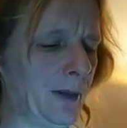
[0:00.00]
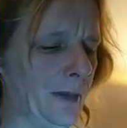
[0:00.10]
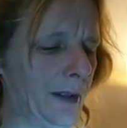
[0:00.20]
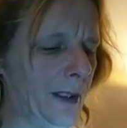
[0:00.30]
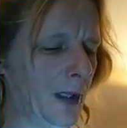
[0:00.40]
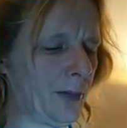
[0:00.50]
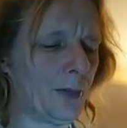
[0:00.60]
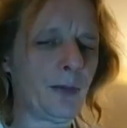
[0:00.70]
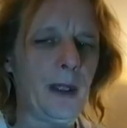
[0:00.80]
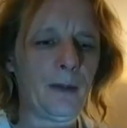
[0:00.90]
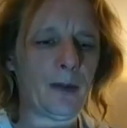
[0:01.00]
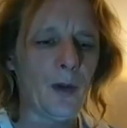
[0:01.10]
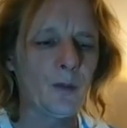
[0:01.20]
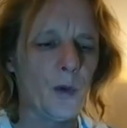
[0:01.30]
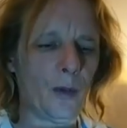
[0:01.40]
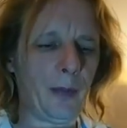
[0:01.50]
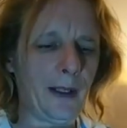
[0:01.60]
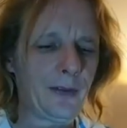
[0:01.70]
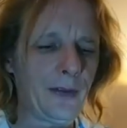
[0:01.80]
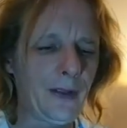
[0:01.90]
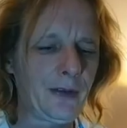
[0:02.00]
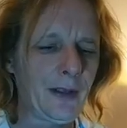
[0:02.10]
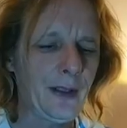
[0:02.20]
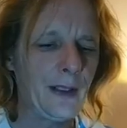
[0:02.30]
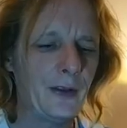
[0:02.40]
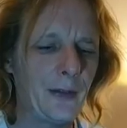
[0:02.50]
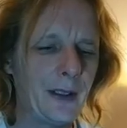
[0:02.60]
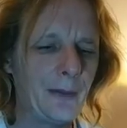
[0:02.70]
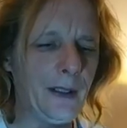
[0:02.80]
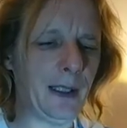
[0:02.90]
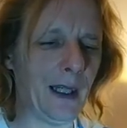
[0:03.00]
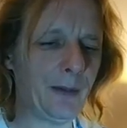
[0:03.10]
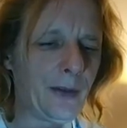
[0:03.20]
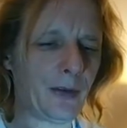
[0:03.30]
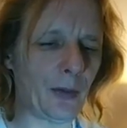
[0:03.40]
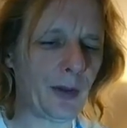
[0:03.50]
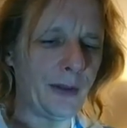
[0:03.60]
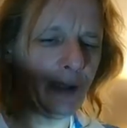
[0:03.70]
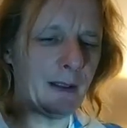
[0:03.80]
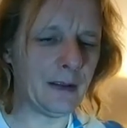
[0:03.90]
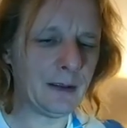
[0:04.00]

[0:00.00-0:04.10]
The album was meant to be called War Pigs originally, that's why the wee guy with the sword and that.